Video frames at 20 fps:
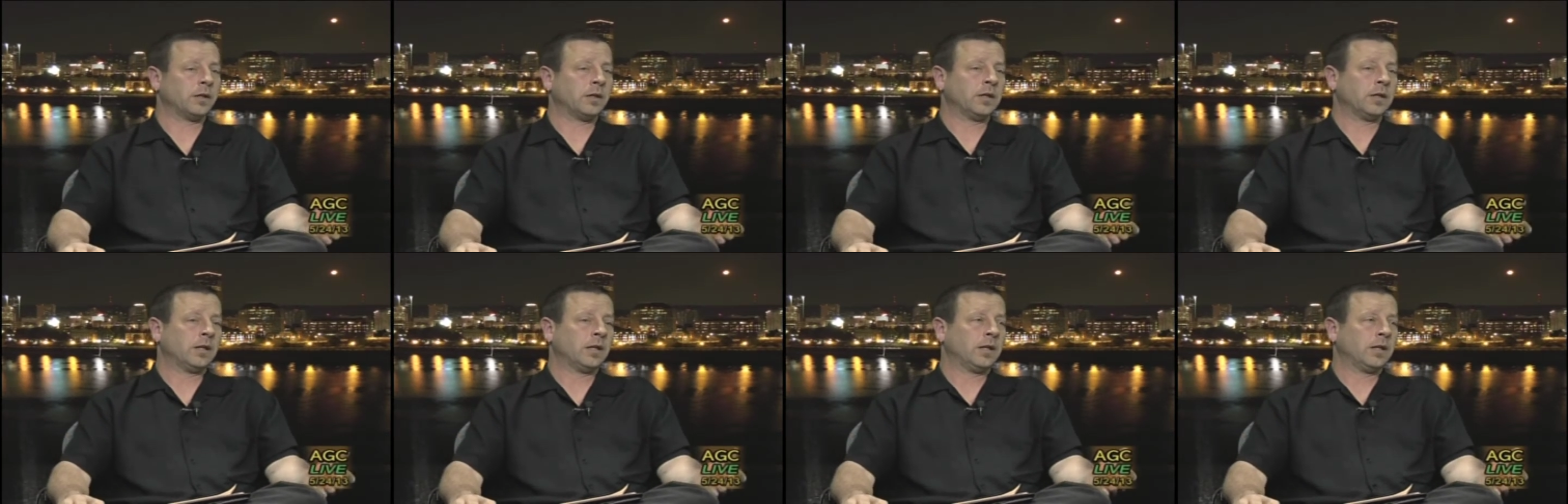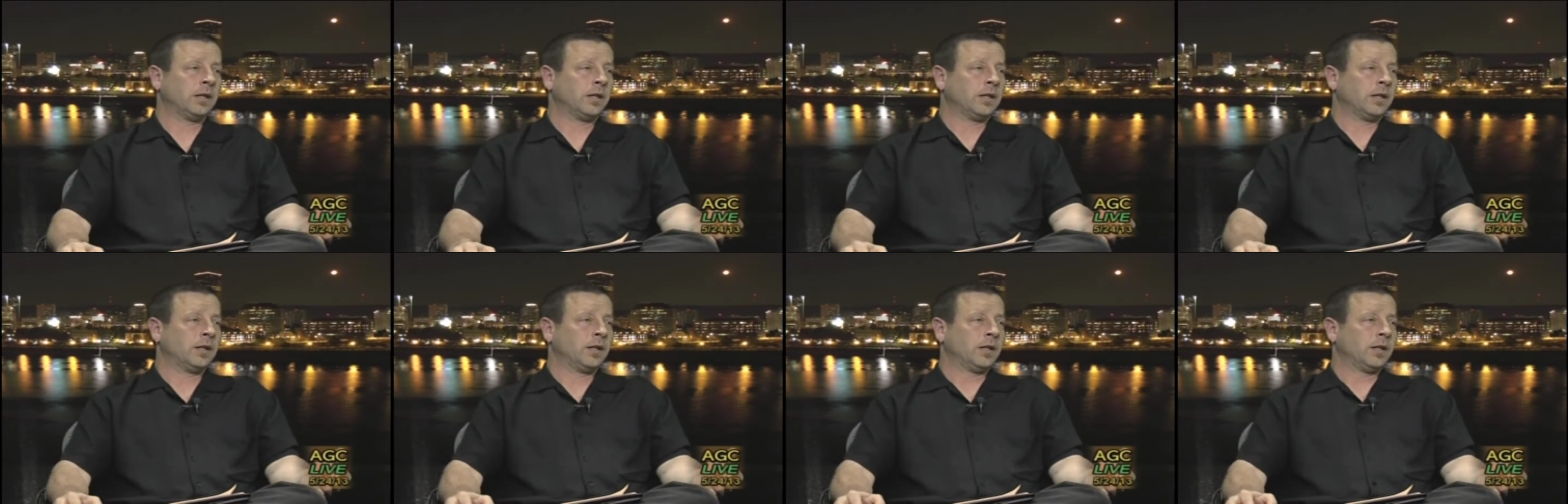Isn't that
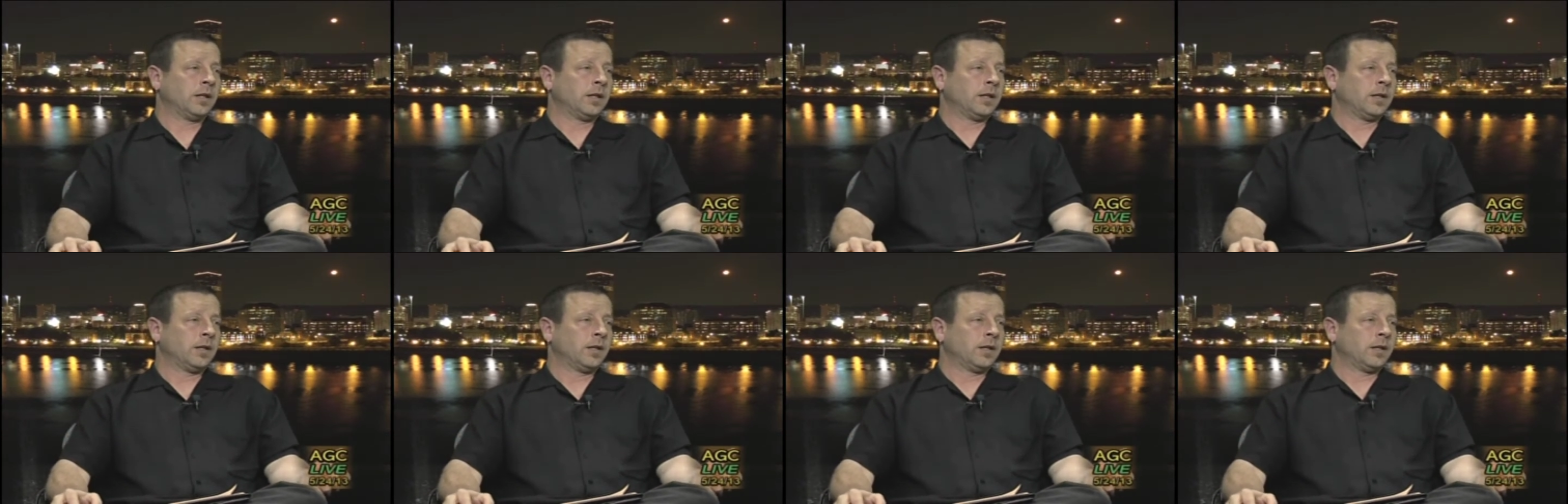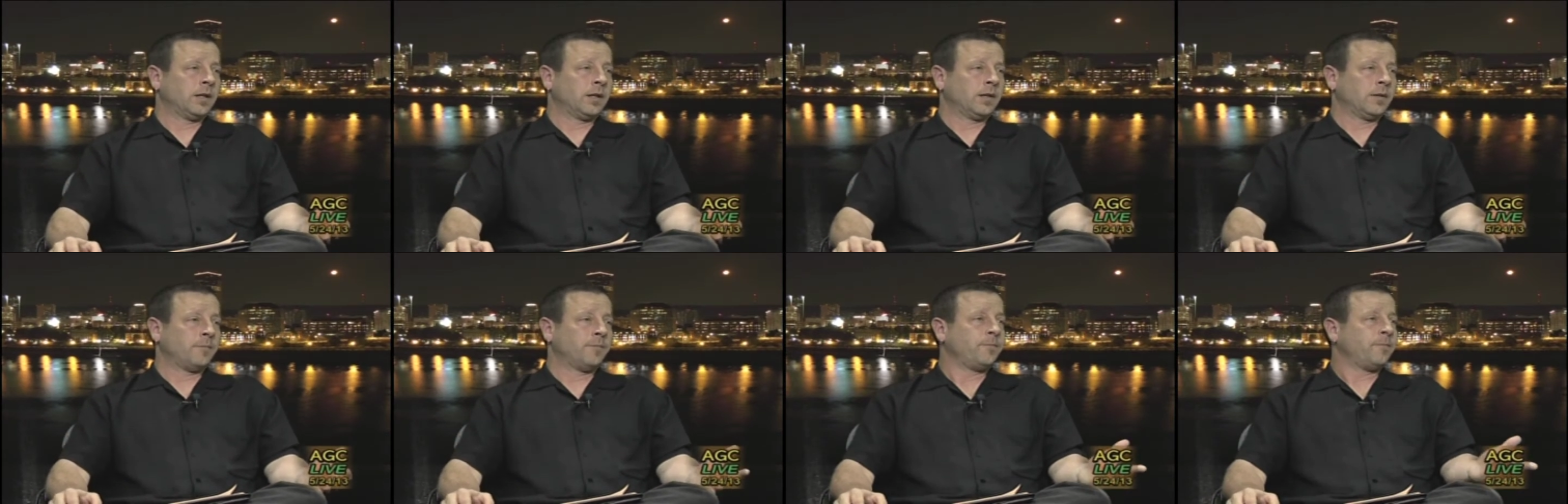like poplar? Don't they
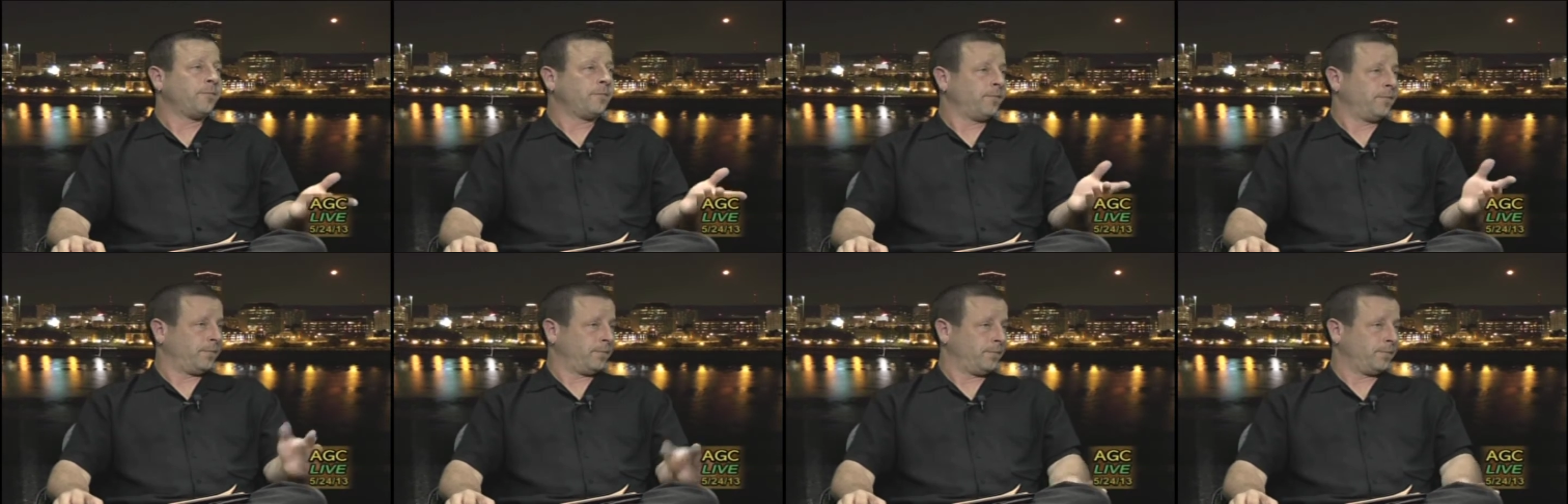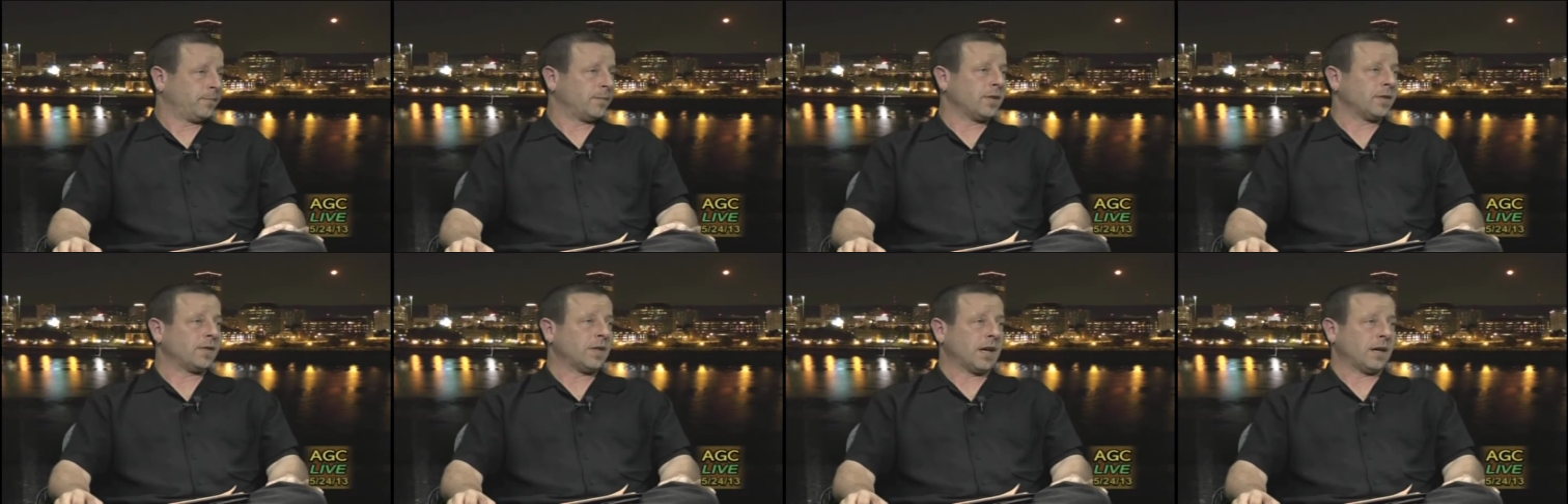use that too as
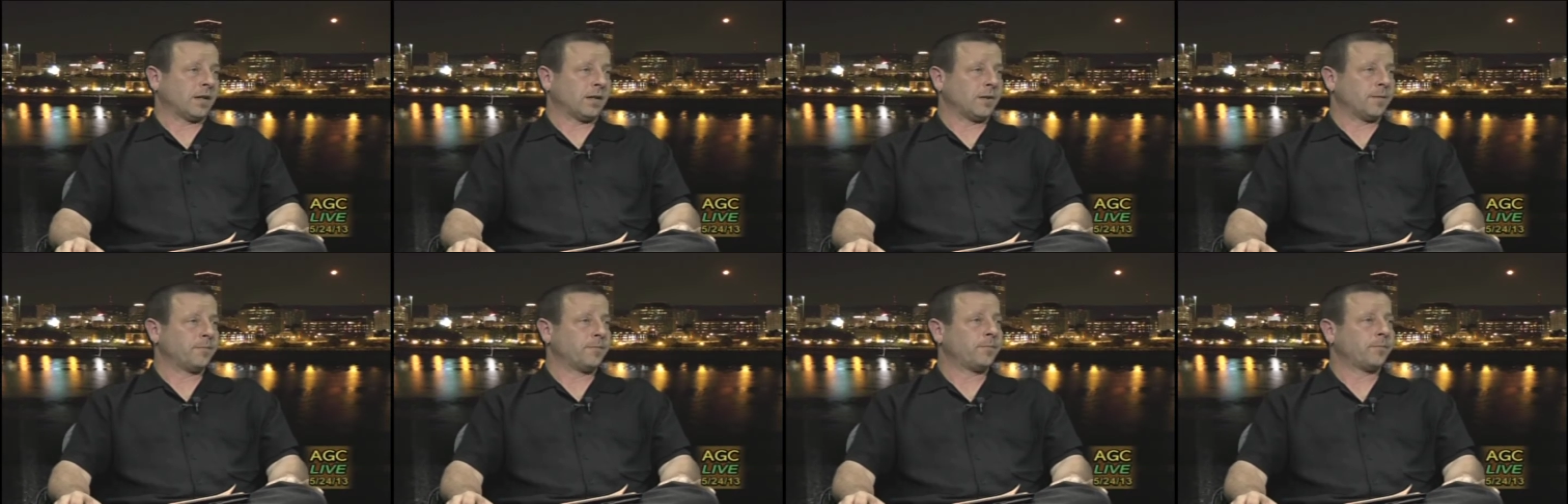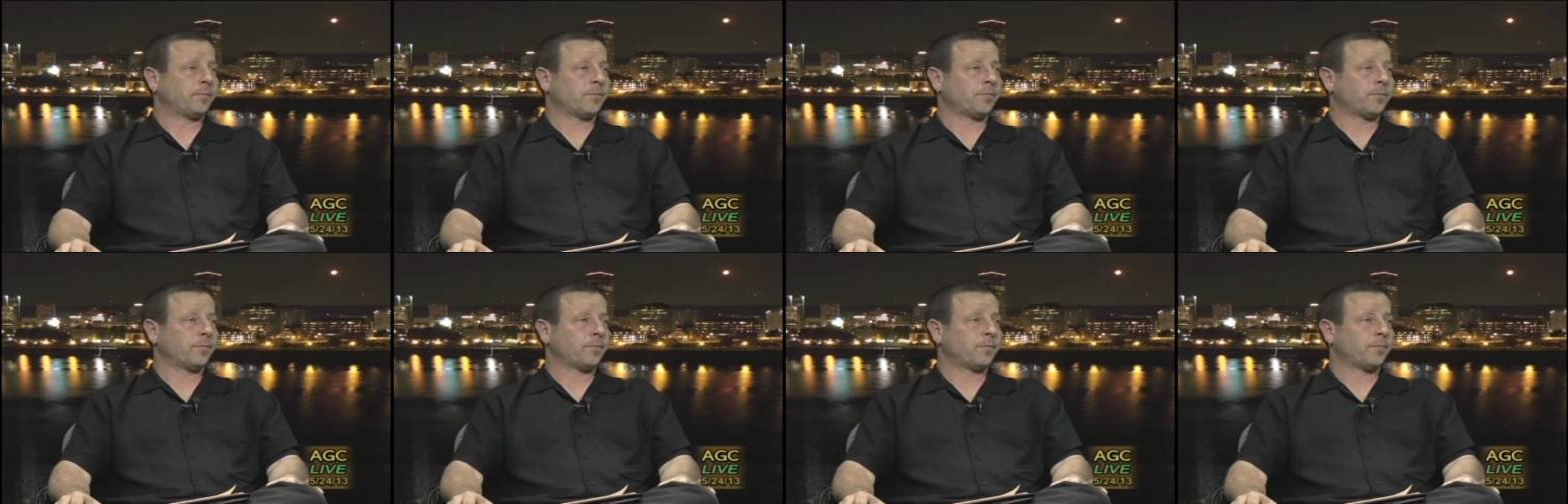well? Exactly.